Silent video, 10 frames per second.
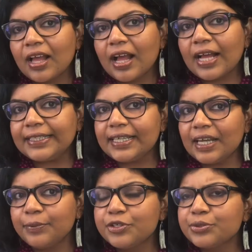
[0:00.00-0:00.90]
I think
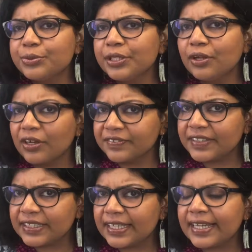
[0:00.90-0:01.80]
I would do a lot of
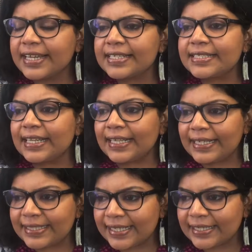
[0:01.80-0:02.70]
the things that
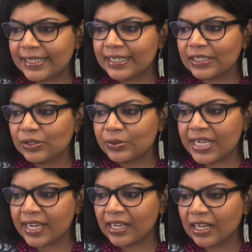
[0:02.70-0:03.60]
I did,
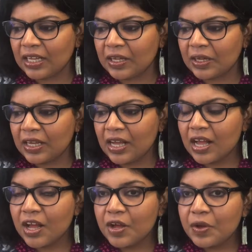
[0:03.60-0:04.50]
including uh,
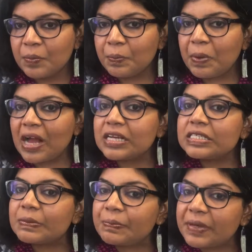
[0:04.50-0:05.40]

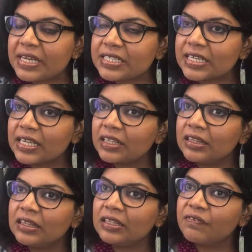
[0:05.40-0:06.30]
participating
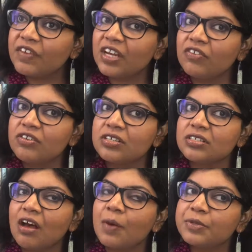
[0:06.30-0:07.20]
in the
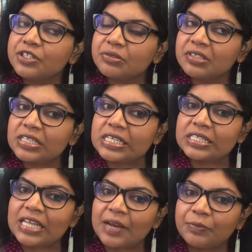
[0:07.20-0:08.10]
various
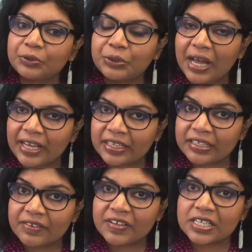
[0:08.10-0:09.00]
opportunities that both Ohio
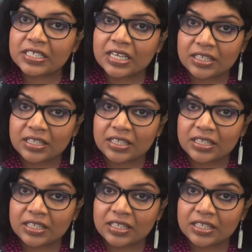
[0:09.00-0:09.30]
University and